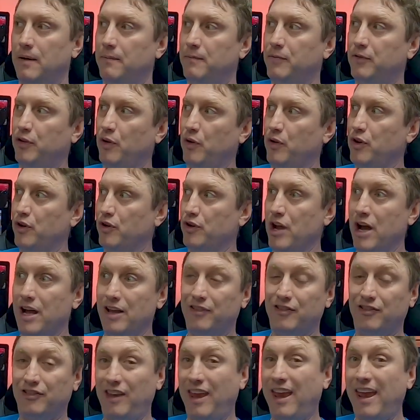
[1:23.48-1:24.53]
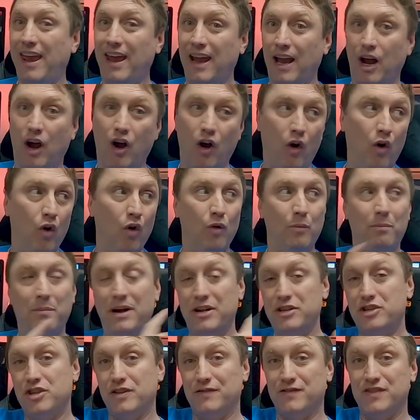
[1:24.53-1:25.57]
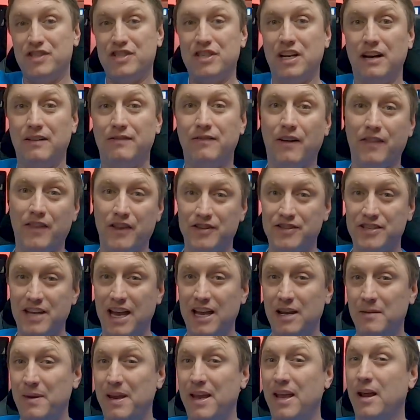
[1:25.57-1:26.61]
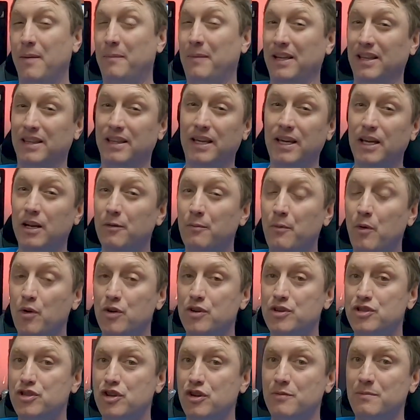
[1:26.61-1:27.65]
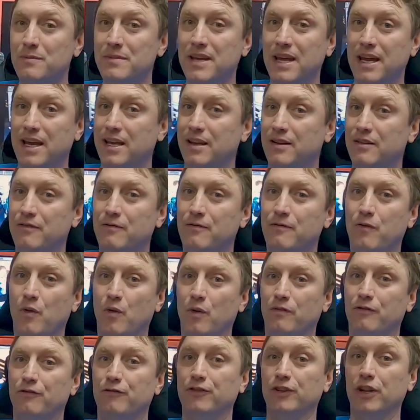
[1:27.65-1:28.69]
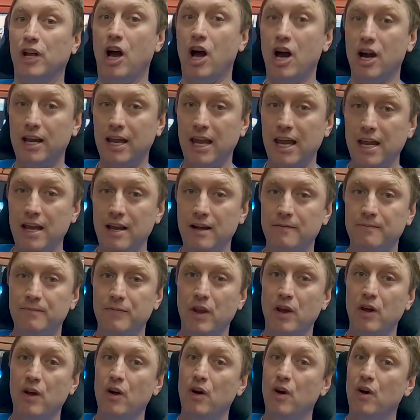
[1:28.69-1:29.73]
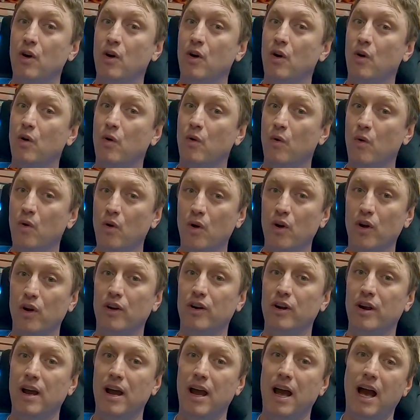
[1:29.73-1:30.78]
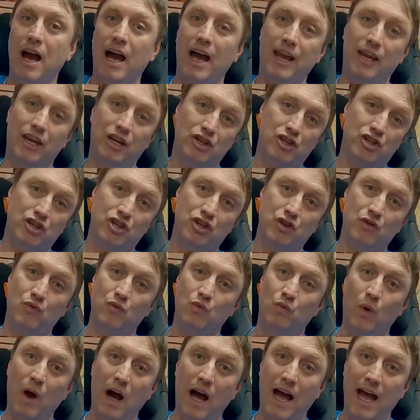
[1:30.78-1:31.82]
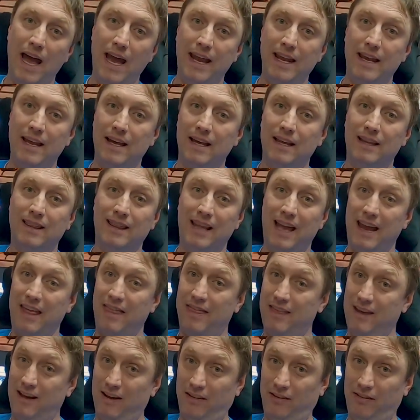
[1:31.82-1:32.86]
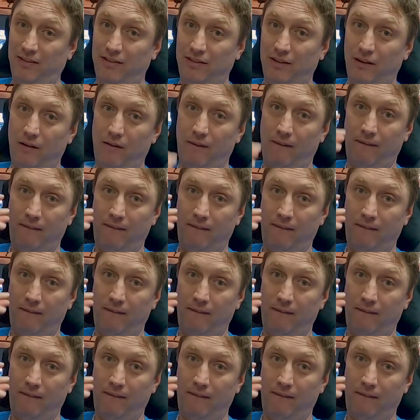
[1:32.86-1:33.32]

So you're not seeing a whole bunch of stuff on the side of me. I'm a little more zoomed in for vlogging. Or I can shoot wide like this.